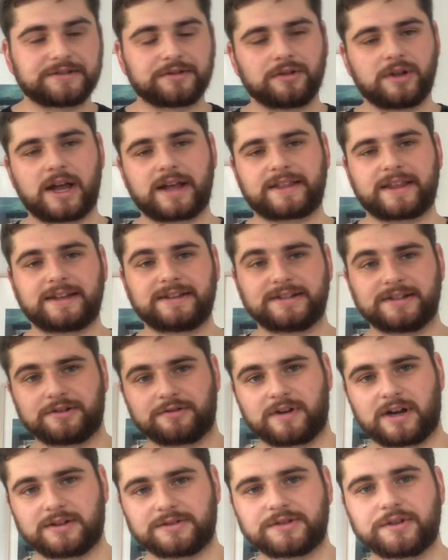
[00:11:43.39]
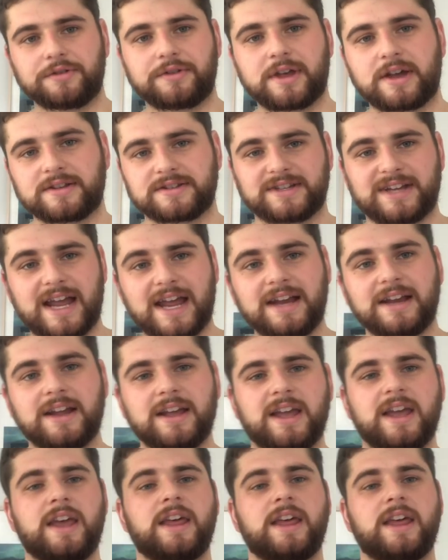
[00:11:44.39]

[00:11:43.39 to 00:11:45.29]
or like they did around 2008,